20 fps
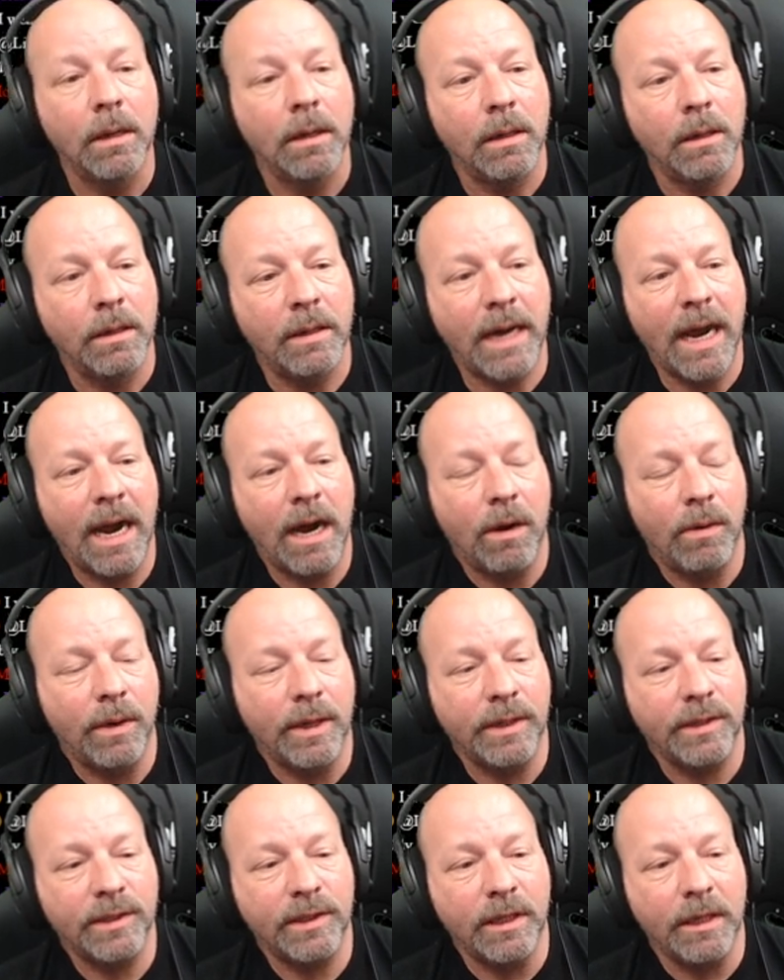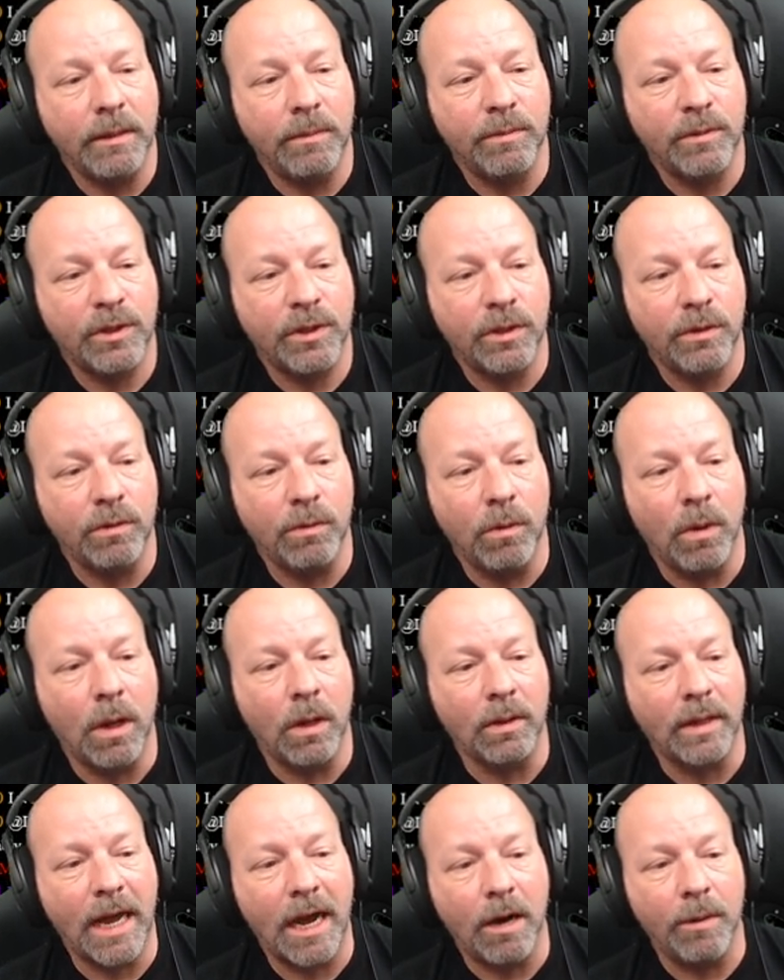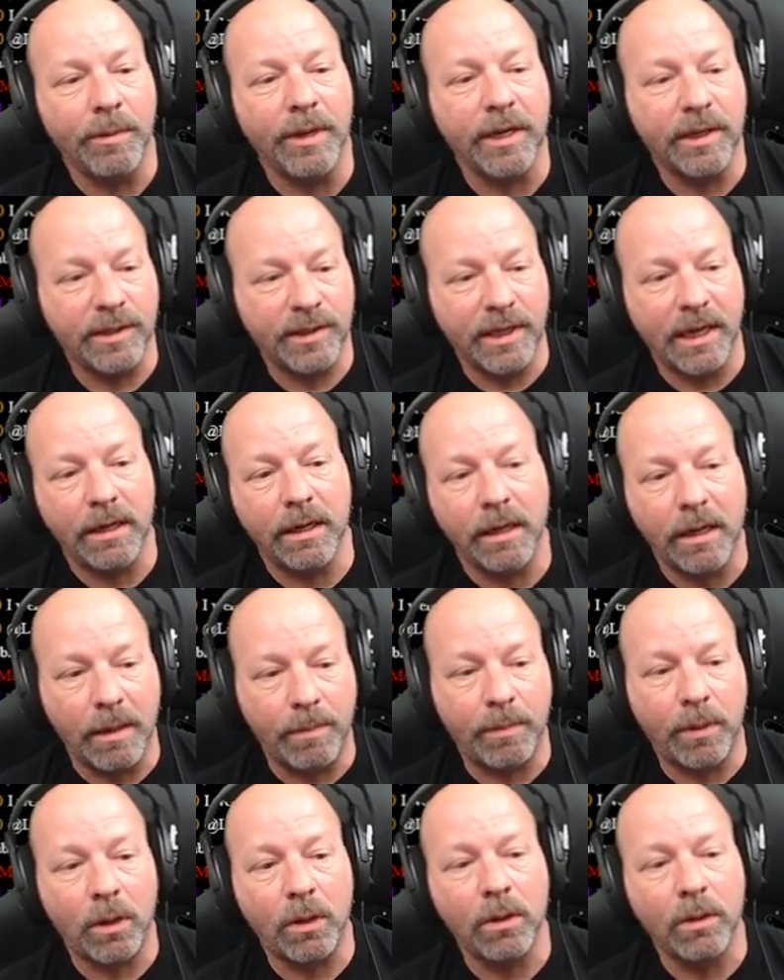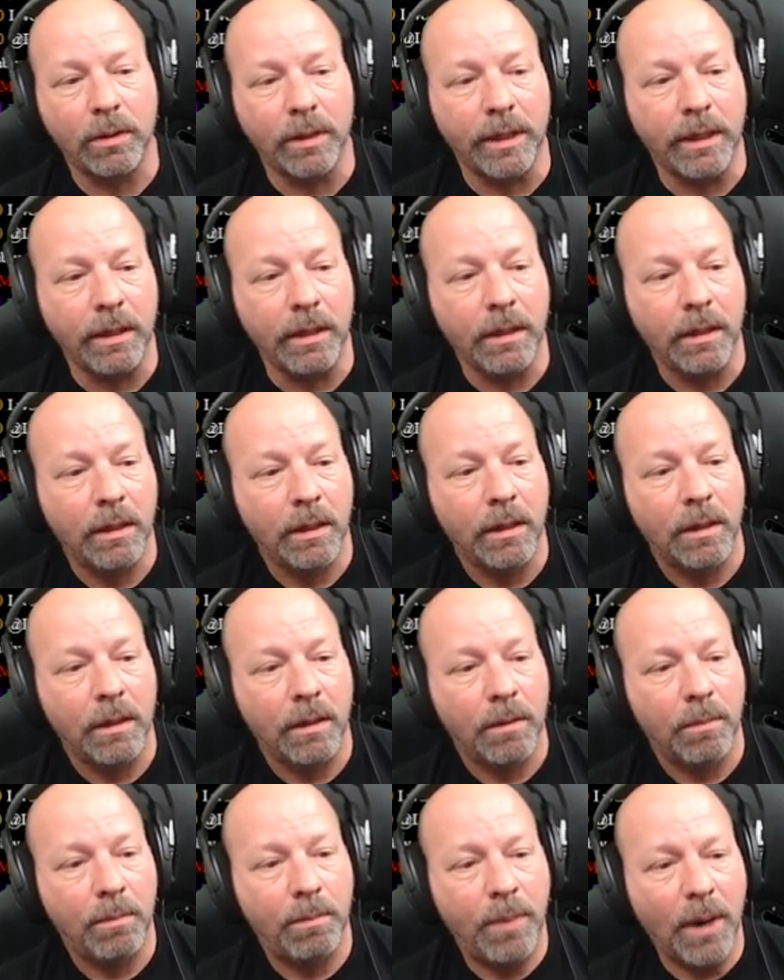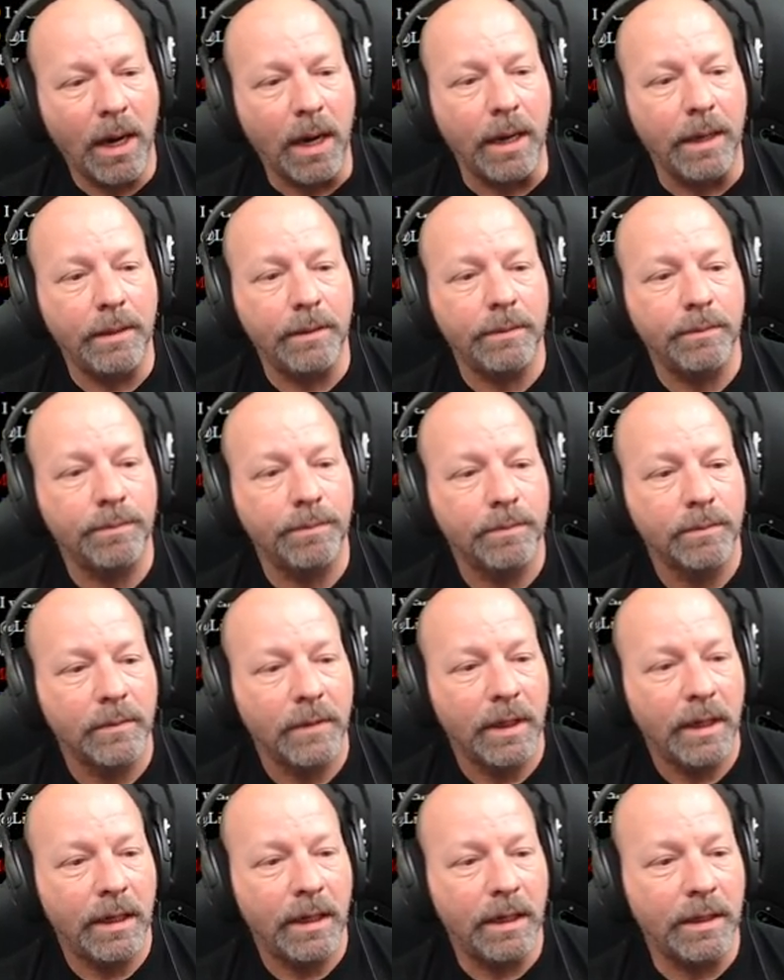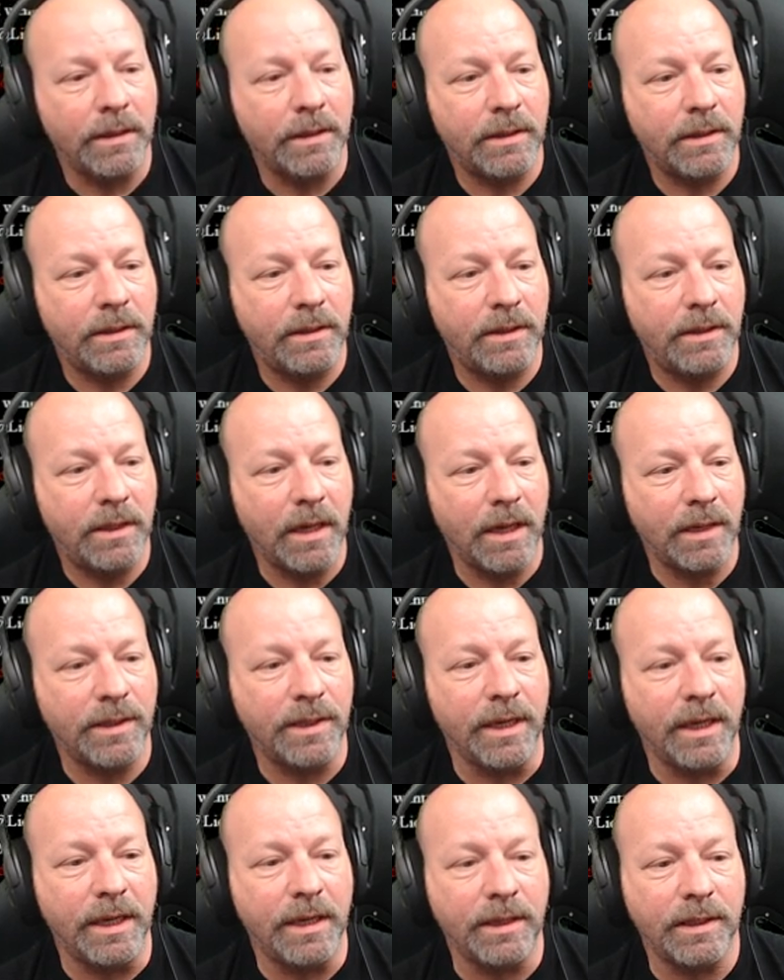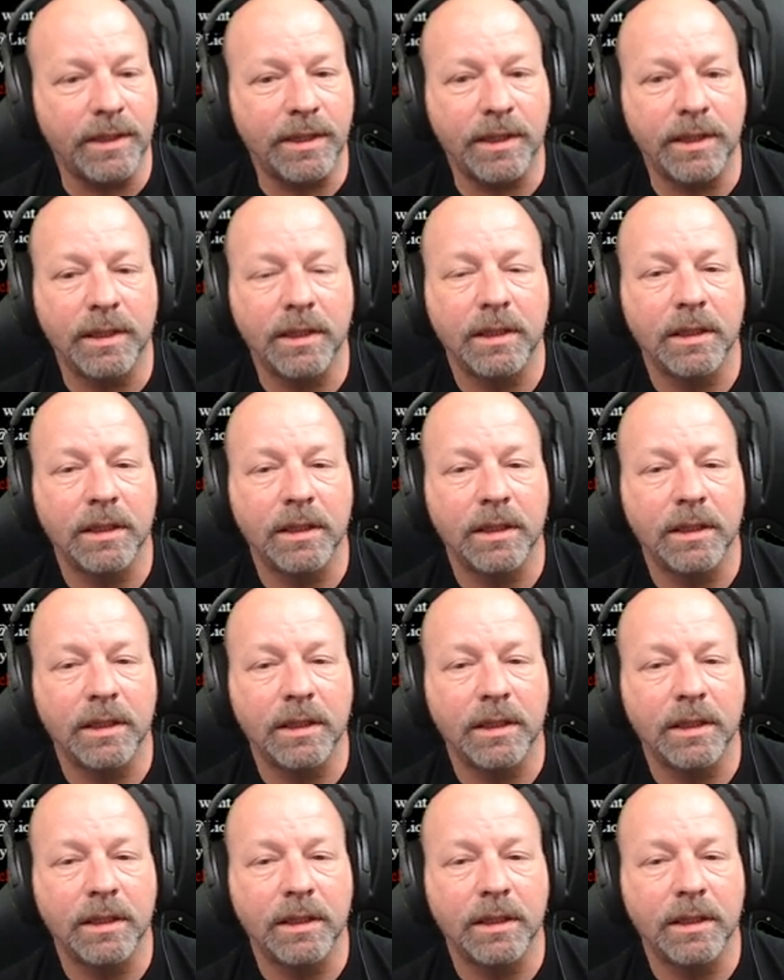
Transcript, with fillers: Now it seems to allow me to set it up early, but it doesn't